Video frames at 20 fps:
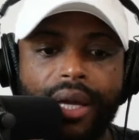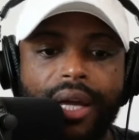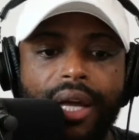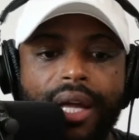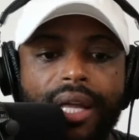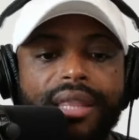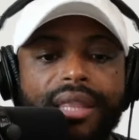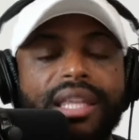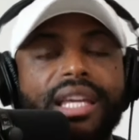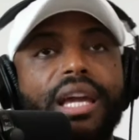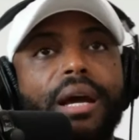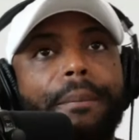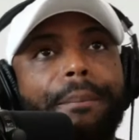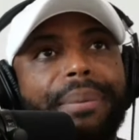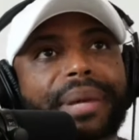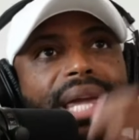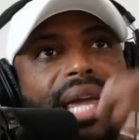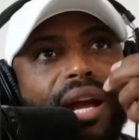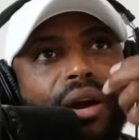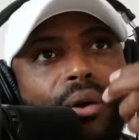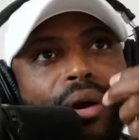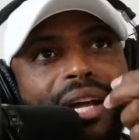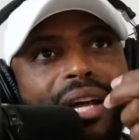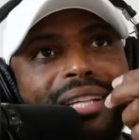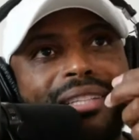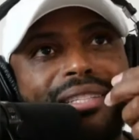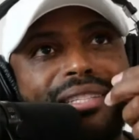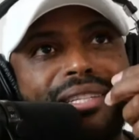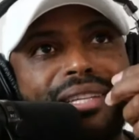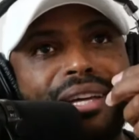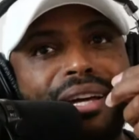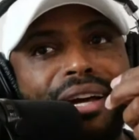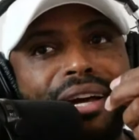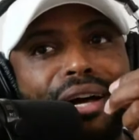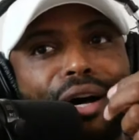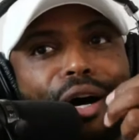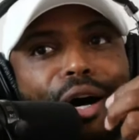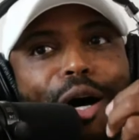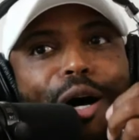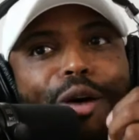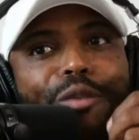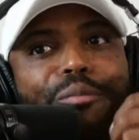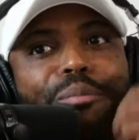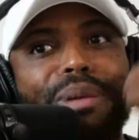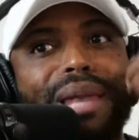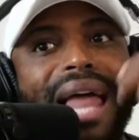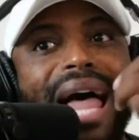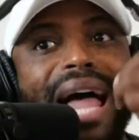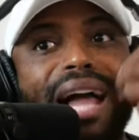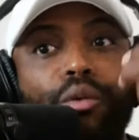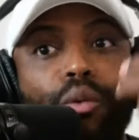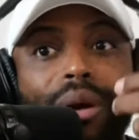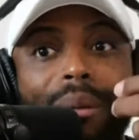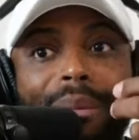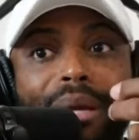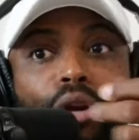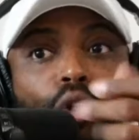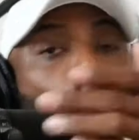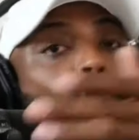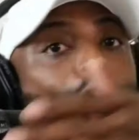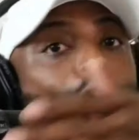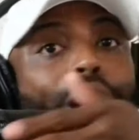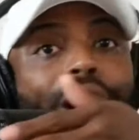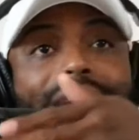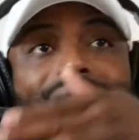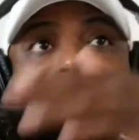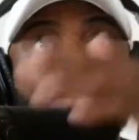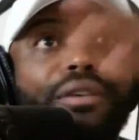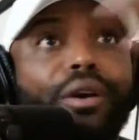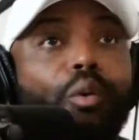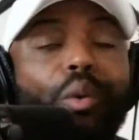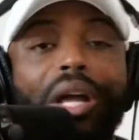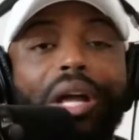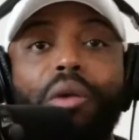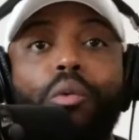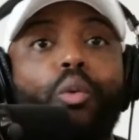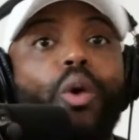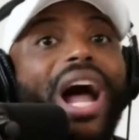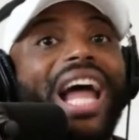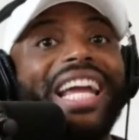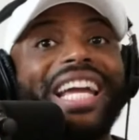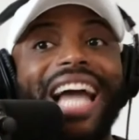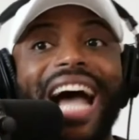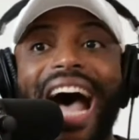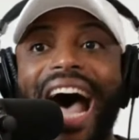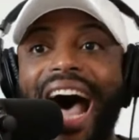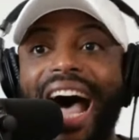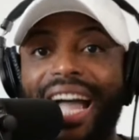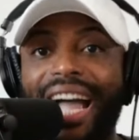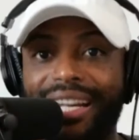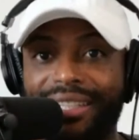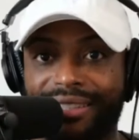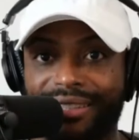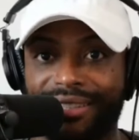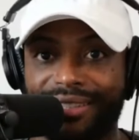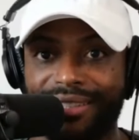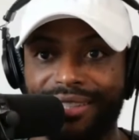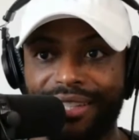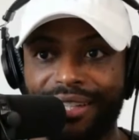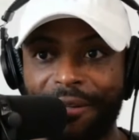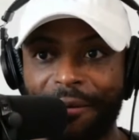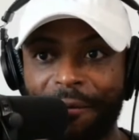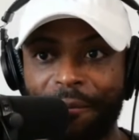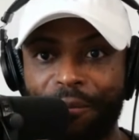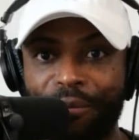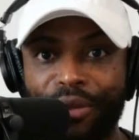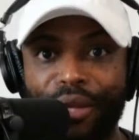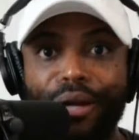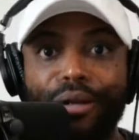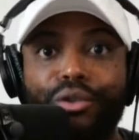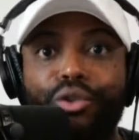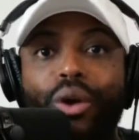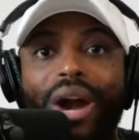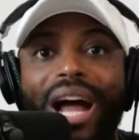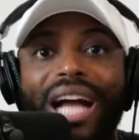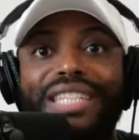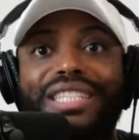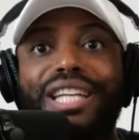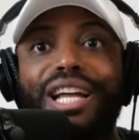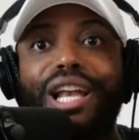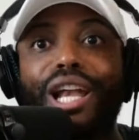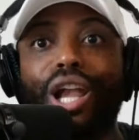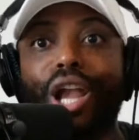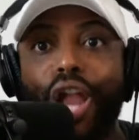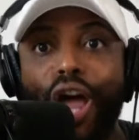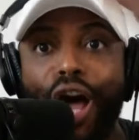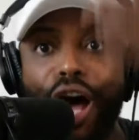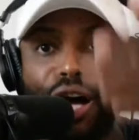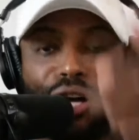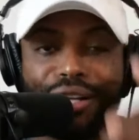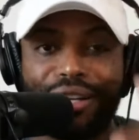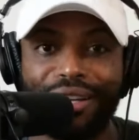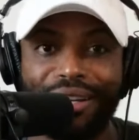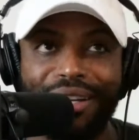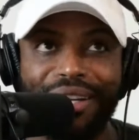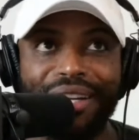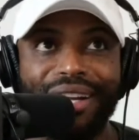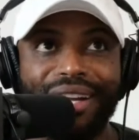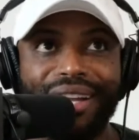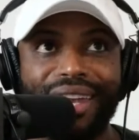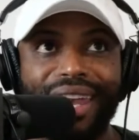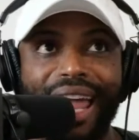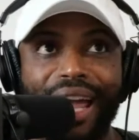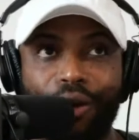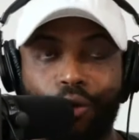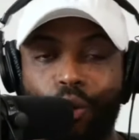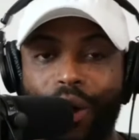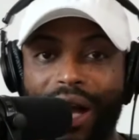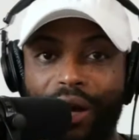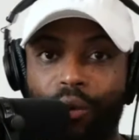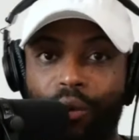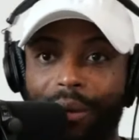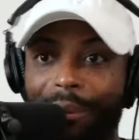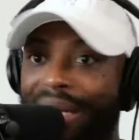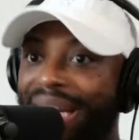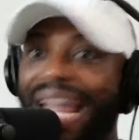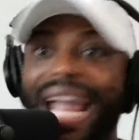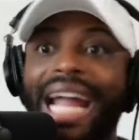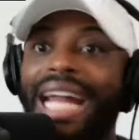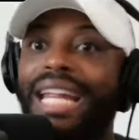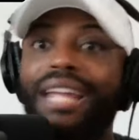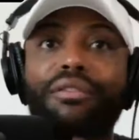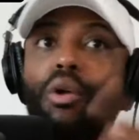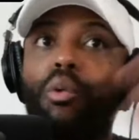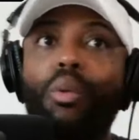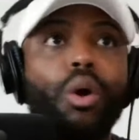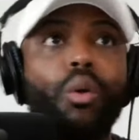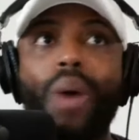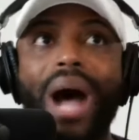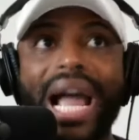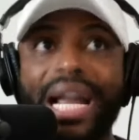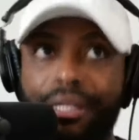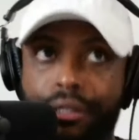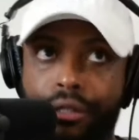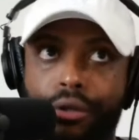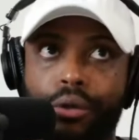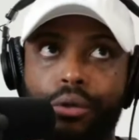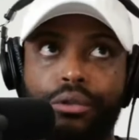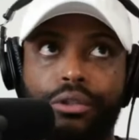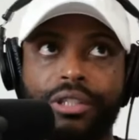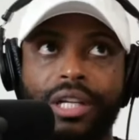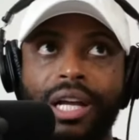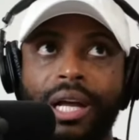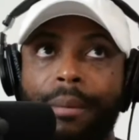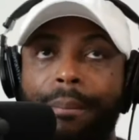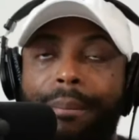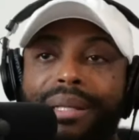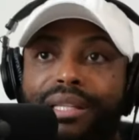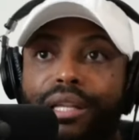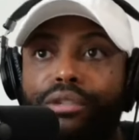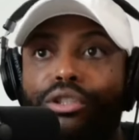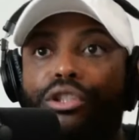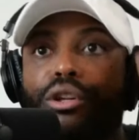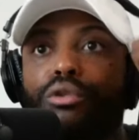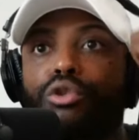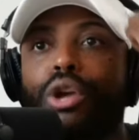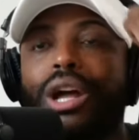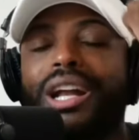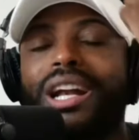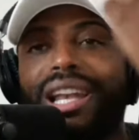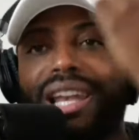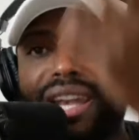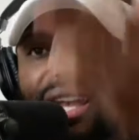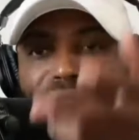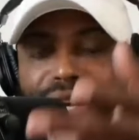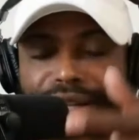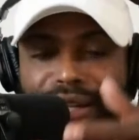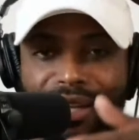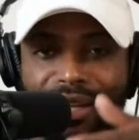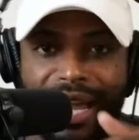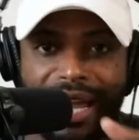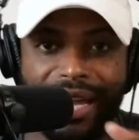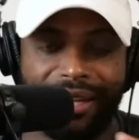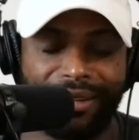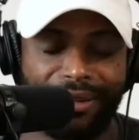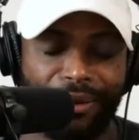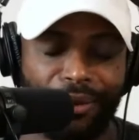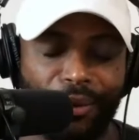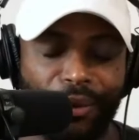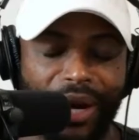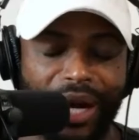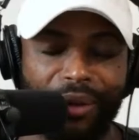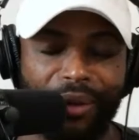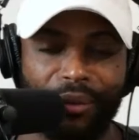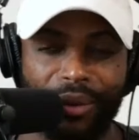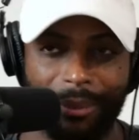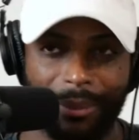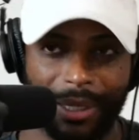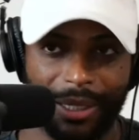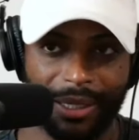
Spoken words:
The appearance of black women who aren't even with white guys. They're trying to look like white women. They ain't even with white dudes, but they're still trying to look like white women.